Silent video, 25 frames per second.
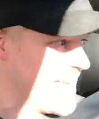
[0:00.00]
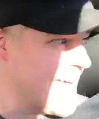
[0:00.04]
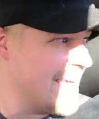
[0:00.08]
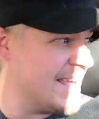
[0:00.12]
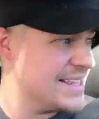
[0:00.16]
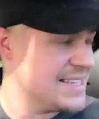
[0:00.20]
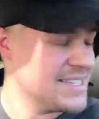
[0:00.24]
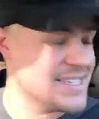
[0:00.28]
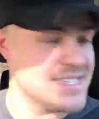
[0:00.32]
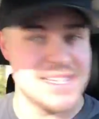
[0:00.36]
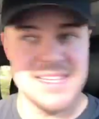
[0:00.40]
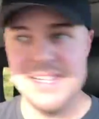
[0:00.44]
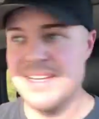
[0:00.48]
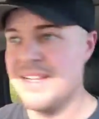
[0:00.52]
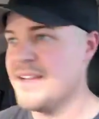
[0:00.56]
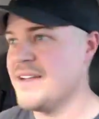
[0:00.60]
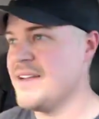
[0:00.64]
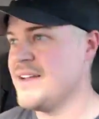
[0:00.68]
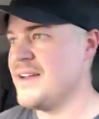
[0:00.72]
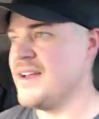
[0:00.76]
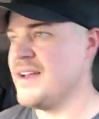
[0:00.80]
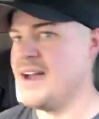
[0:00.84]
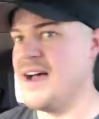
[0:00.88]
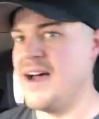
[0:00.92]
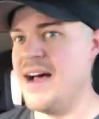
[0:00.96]
it's,
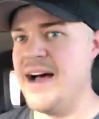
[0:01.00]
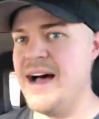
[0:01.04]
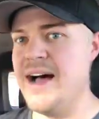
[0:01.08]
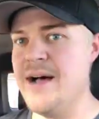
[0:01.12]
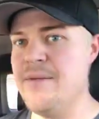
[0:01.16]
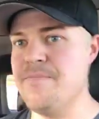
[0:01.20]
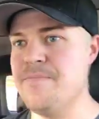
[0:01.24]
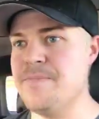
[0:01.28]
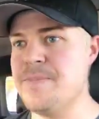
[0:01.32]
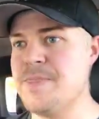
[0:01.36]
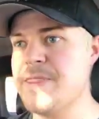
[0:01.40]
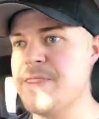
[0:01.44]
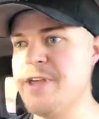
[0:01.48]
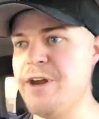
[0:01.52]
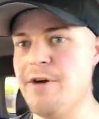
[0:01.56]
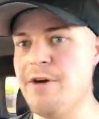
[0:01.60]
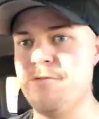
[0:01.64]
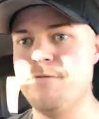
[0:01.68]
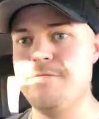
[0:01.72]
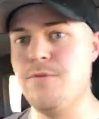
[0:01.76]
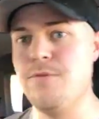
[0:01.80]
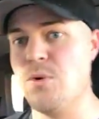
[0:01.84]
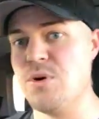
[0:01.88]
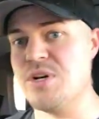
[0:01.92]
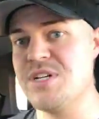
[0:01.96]
you know,
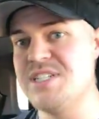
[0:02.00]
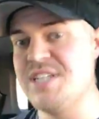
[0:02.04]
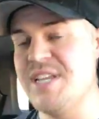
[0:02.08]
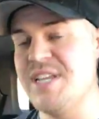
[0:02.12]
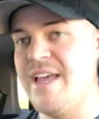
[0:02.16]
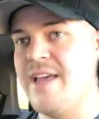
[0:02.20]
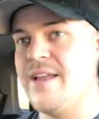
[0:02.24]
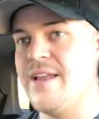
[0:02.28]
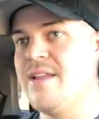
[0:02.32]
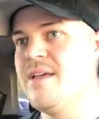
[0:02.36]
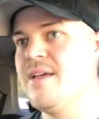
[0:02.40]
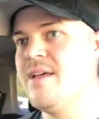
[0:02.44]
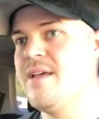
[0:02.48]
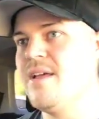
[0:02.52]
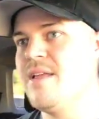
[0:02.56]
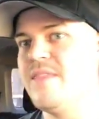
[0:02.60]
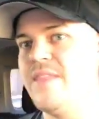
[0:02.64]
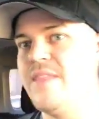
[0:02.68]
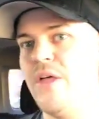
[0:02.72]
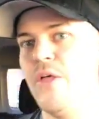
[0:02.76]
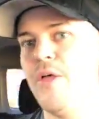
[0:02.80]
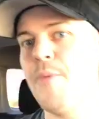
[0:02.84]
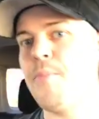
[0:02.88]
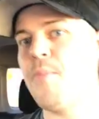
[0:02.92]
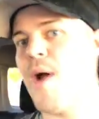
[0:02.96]
forcing it.
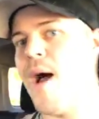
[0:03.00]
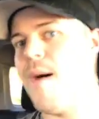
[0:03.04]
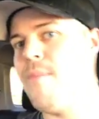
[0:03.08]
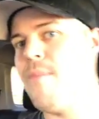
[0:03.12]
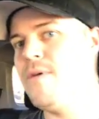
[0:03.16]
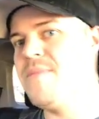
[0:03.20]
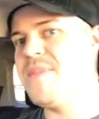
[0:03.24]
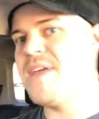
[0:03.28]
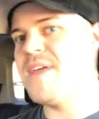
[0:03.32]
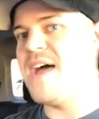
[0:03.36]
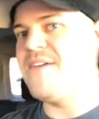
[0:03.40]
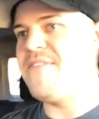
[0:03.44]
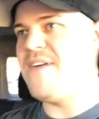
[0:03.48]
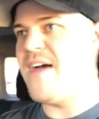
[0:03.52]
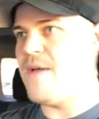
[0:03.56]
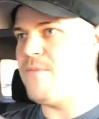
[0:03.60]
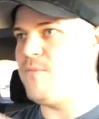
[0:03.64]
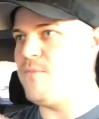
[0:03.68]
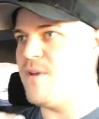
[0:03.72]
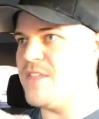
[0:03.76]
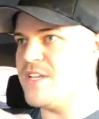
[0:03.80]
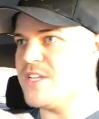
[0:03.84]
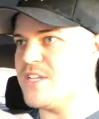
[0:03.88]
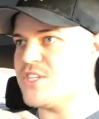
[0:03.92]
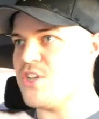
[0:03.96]
The only problem that I've had
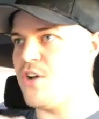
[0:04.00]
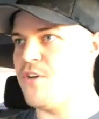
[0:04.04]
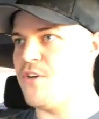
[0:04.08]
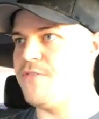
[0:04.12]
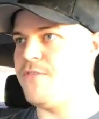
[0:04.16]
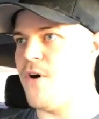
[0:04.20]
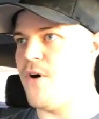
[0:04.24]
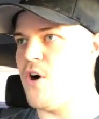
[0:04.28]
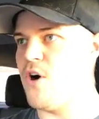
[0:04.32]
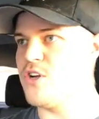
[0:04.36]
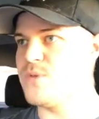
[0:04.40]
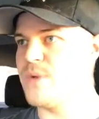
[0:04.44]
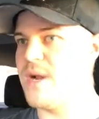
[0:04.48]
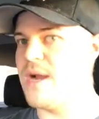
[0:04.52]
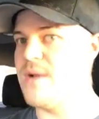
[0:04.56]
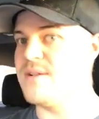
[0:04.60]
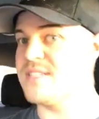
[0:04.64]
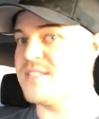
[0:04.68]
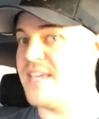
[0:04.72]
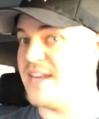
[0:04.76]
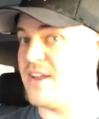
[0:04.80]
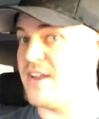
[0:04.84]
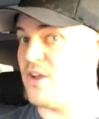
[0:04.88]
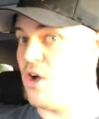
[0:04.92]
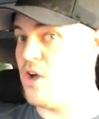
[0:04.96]
with it so far is when I was
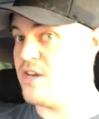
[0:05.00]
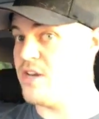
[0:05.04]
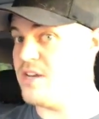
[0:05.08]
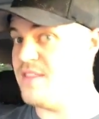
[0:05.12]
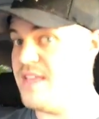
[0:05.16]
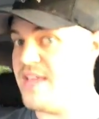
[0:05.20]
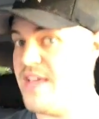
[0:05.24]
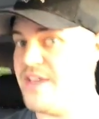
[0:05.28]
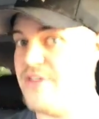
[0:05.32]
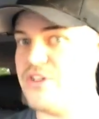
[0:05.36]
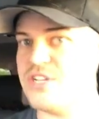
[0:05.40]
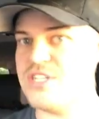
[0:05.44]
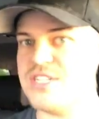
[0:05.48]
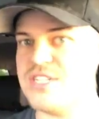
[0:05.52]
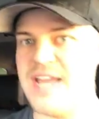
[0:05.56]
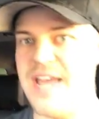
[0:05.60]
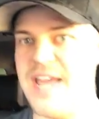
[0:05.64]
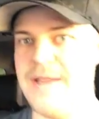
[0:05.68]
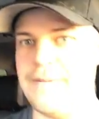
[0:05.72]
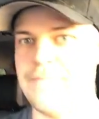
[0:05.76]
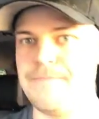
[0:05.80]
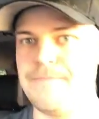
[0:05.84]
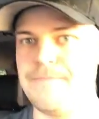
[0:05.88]
getting onto the interstate, a